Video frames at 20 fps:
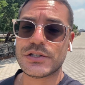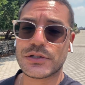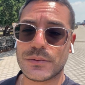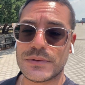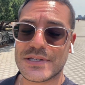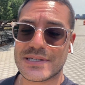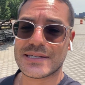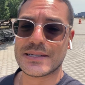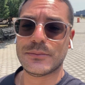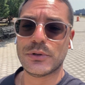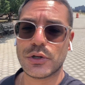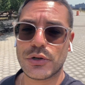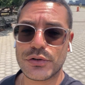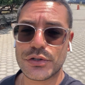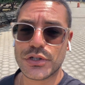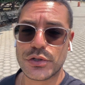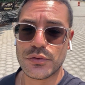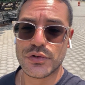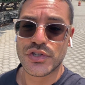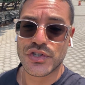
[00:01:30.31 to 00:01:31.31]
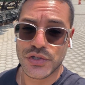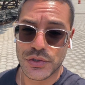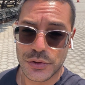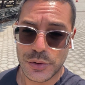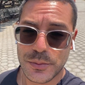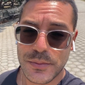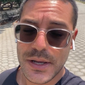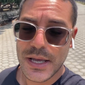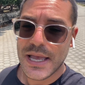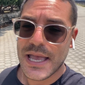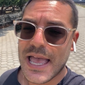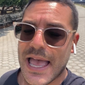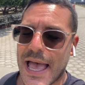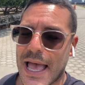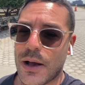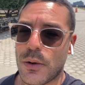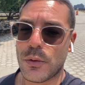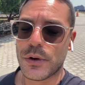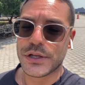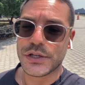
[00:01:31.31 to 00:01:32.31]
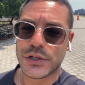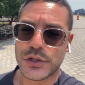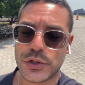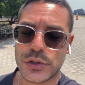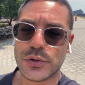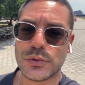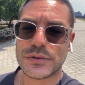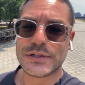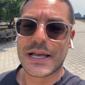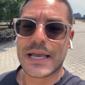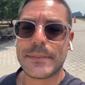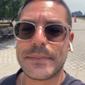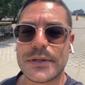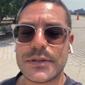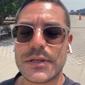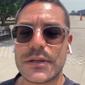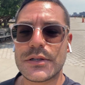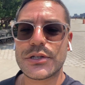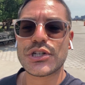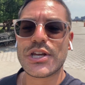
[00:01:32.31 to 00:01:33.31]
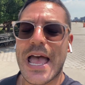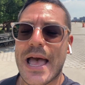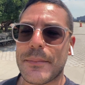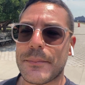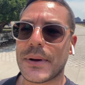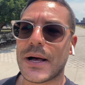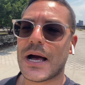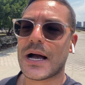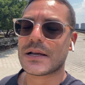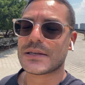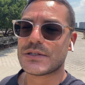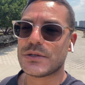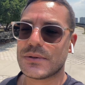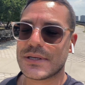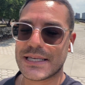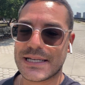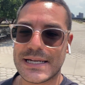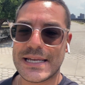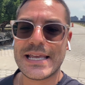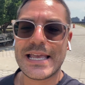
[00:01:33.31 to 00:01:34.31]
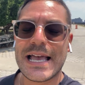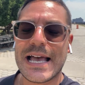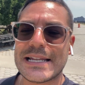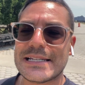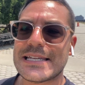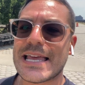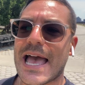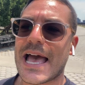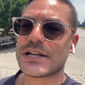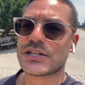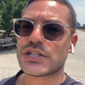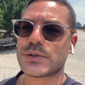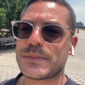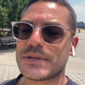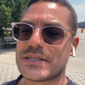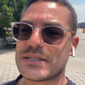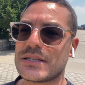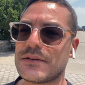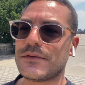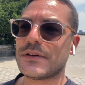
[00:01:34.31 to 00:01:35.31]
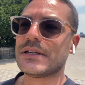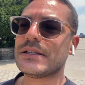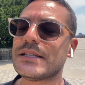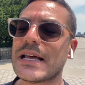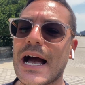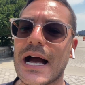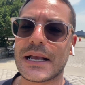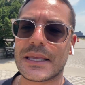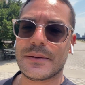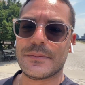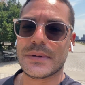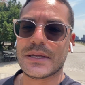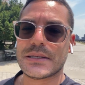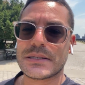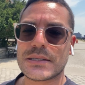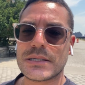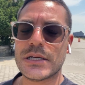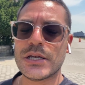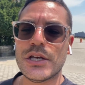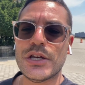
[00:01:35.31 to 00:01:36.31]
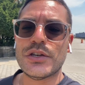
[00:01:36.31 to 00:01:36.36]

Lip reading: So it's similar to Zoom, how when you type into the chat box, you can attach specific documents.